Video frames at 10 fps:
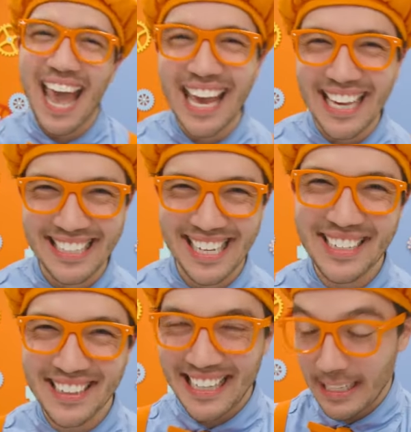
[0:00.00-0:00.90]
And
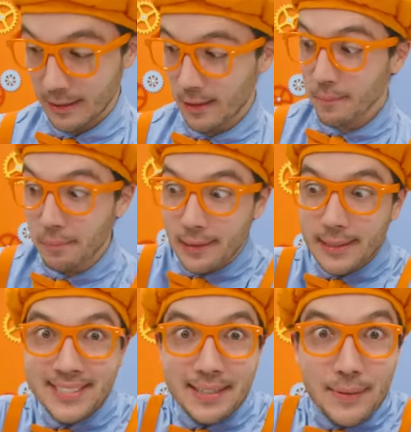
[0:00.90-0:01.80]
healthy
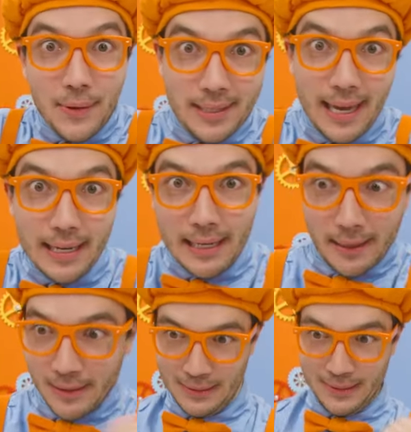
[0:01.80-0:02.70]
because they're organic.
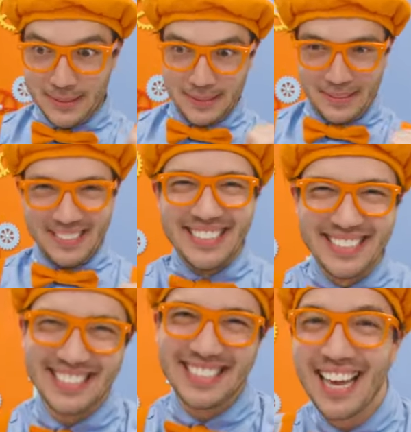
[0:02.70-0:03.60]
Ooh.
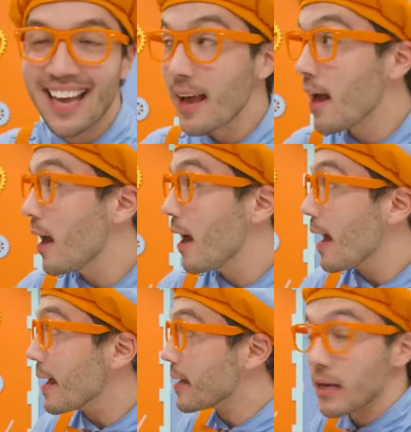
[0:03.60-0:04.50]

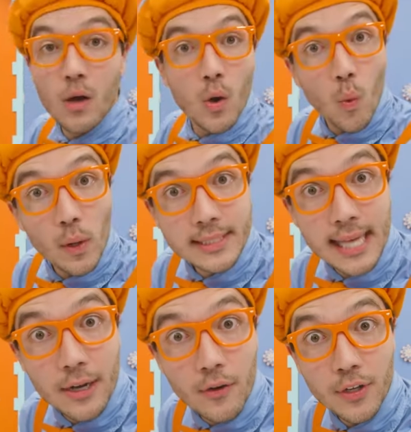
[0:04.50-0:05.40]
Hey, what's
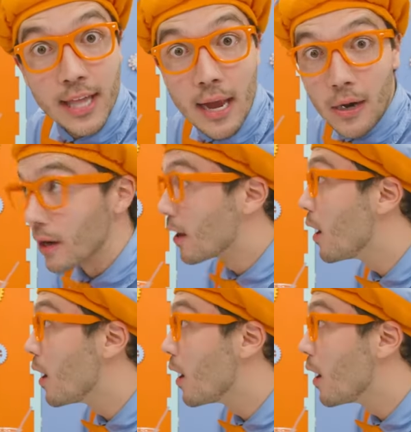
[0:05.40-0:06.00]
that over there?